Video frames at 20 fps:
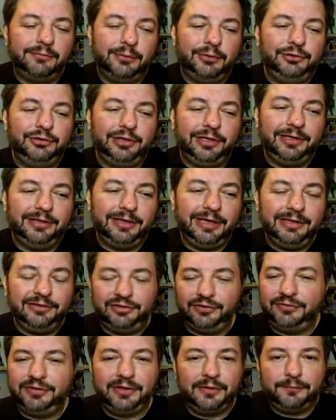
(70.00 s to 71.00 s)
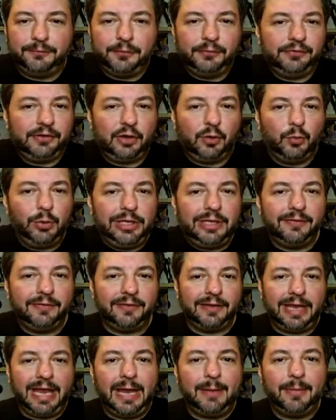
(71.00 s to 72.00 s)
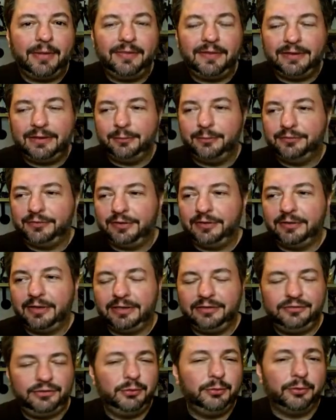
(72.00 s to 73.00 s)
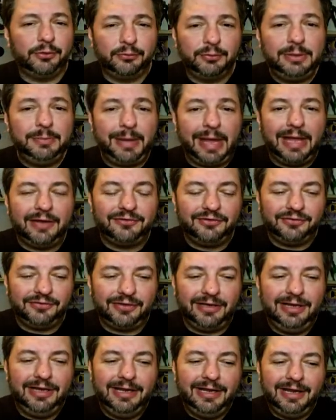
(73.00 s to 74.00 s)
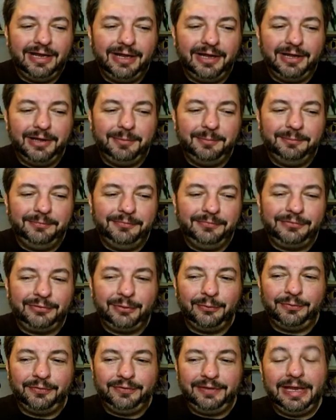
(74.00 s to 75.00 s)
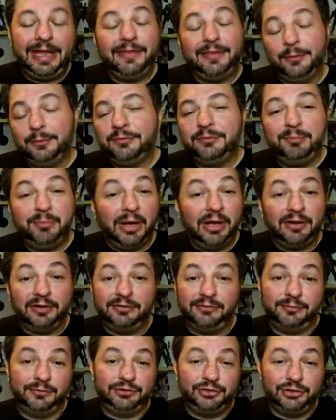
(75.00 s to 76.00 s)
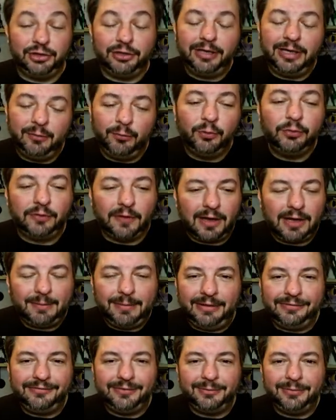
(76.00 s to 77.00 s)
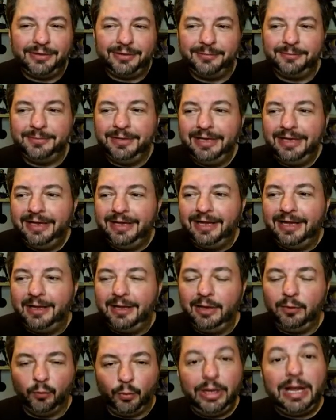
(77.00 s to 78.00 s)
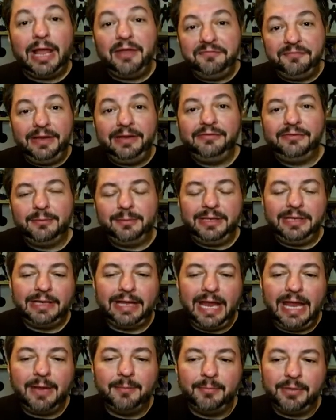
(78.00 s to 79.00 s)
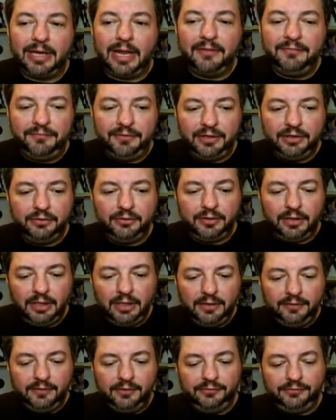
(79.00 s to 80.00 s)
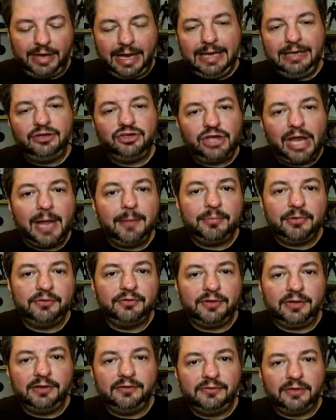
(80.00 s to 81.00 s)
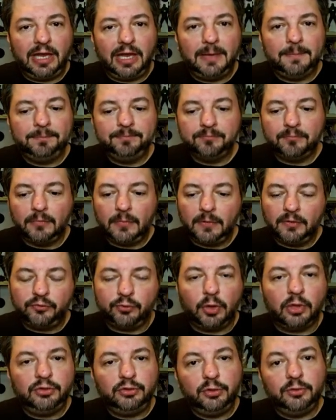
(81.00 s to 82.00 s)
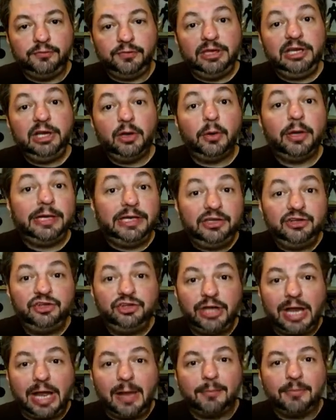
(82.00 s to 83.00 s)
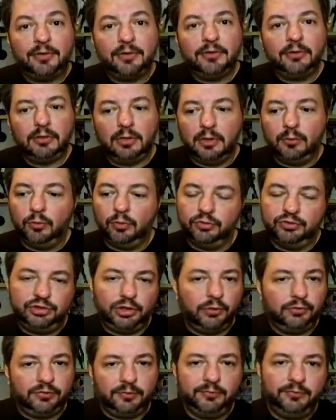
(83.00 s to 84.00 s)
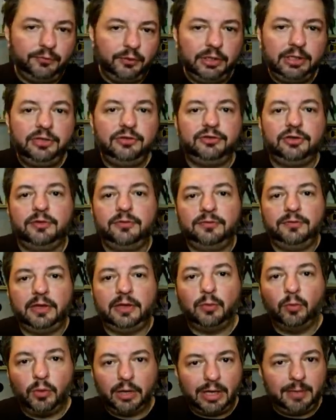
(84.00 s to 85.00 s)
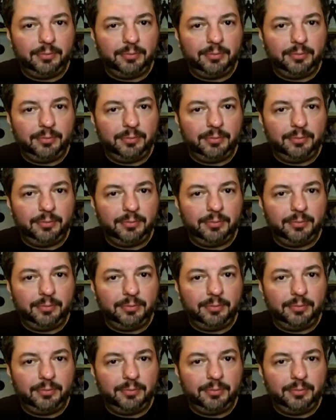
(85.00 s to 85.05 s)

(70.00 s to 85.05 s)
version, and just in the first like week of the game, I think there was like, like two or three patches. Um, so yeah, there was bugs for sure, and we'll talk about some of them uh, and when I faced them in the game. But I figured there's eight chapters in this game. So I'll do a video on each chapter and we'll show some footage of like what I